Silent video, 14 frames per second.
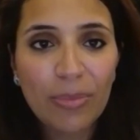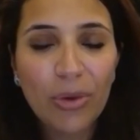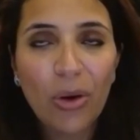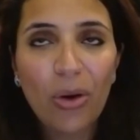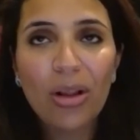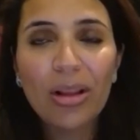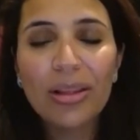
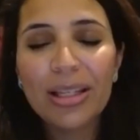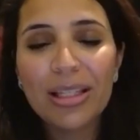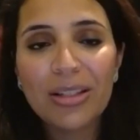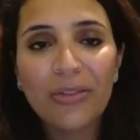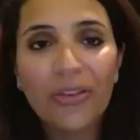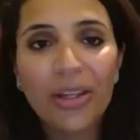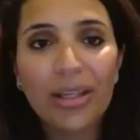All these
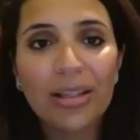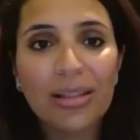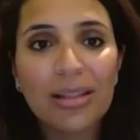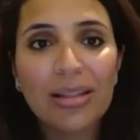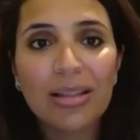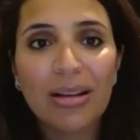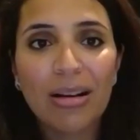
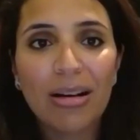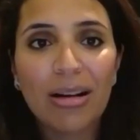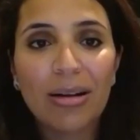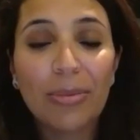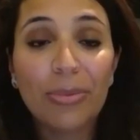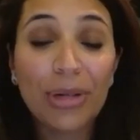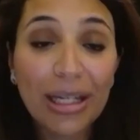fields
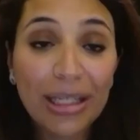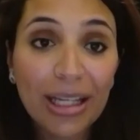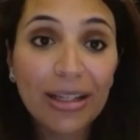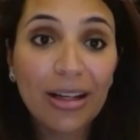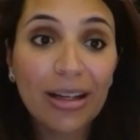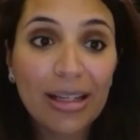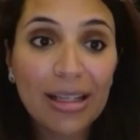
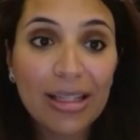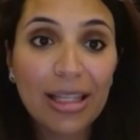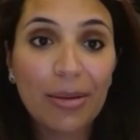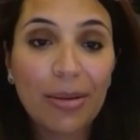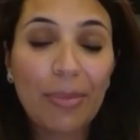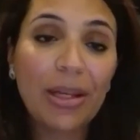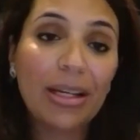recognize
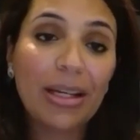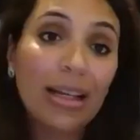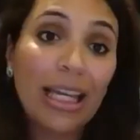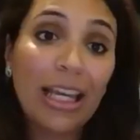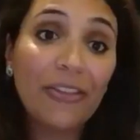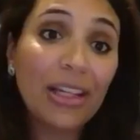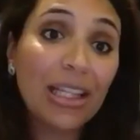I mean,
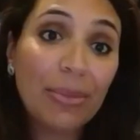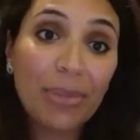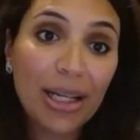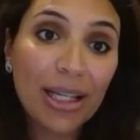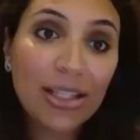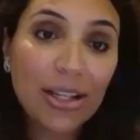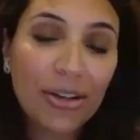even in the
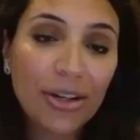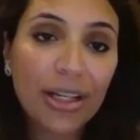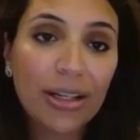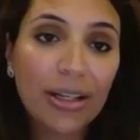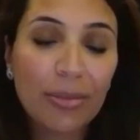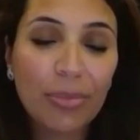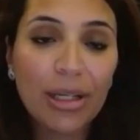
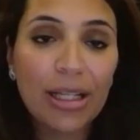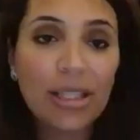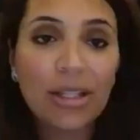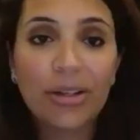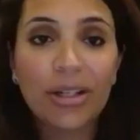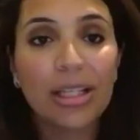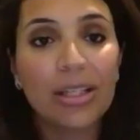
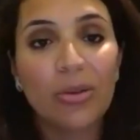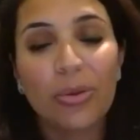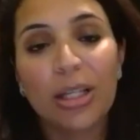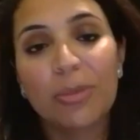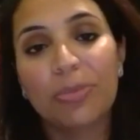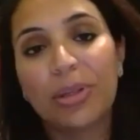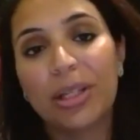military has
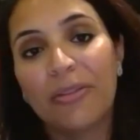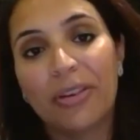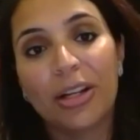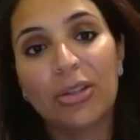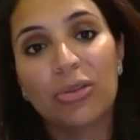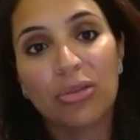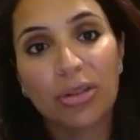always been a
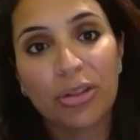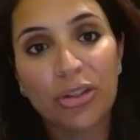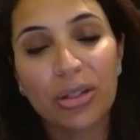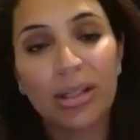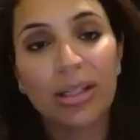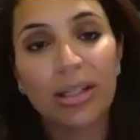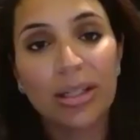very
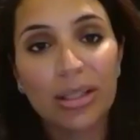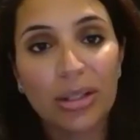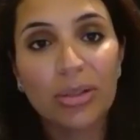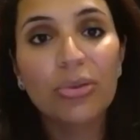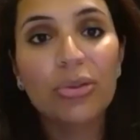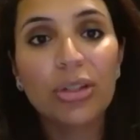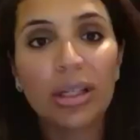traditional
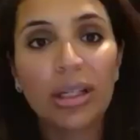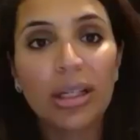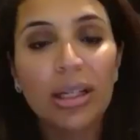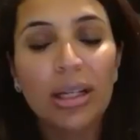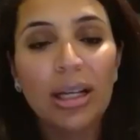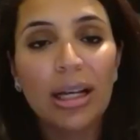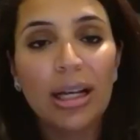institution.
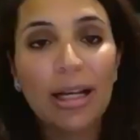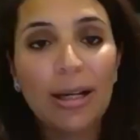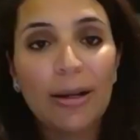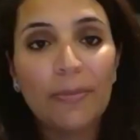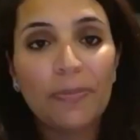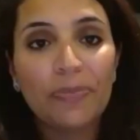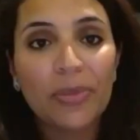
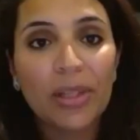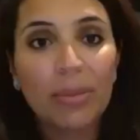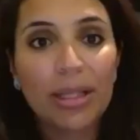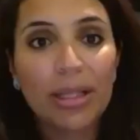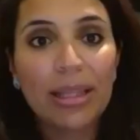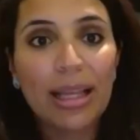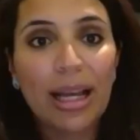
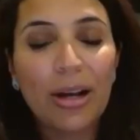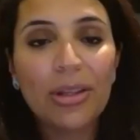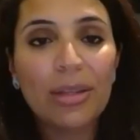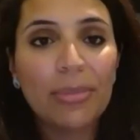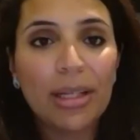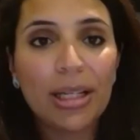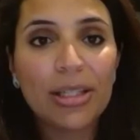But now the
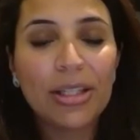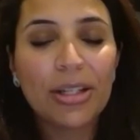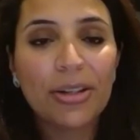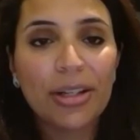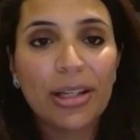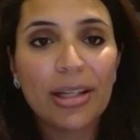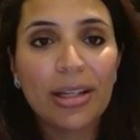
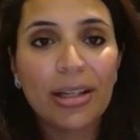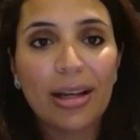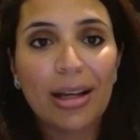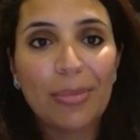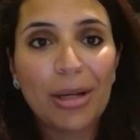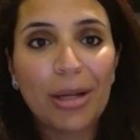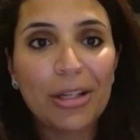military
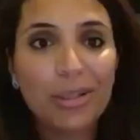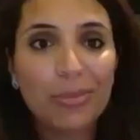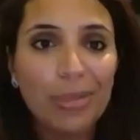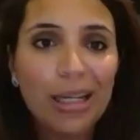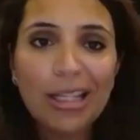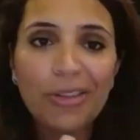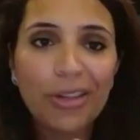
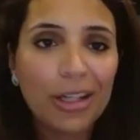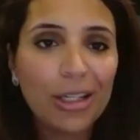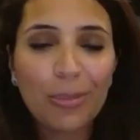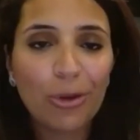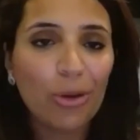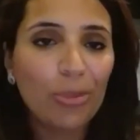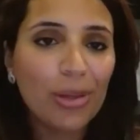and
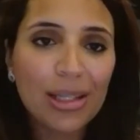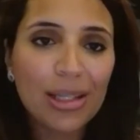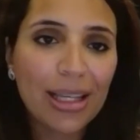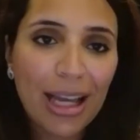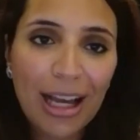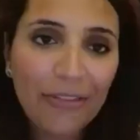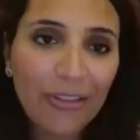diplomacy
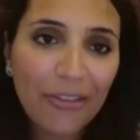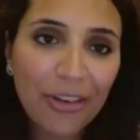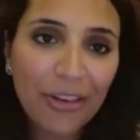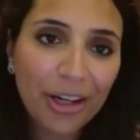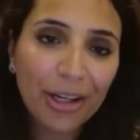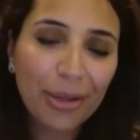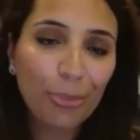have a
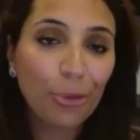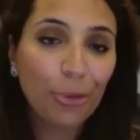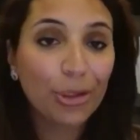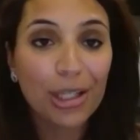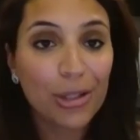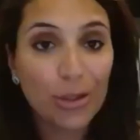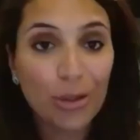very
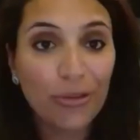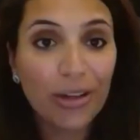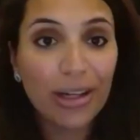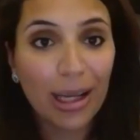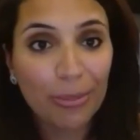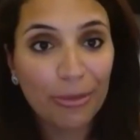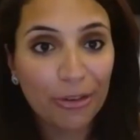important
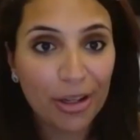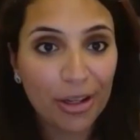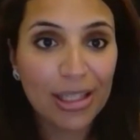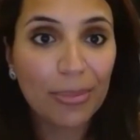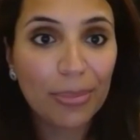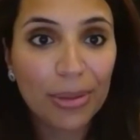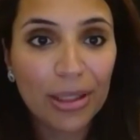overlap, for
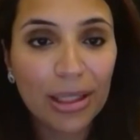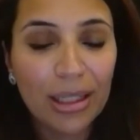example.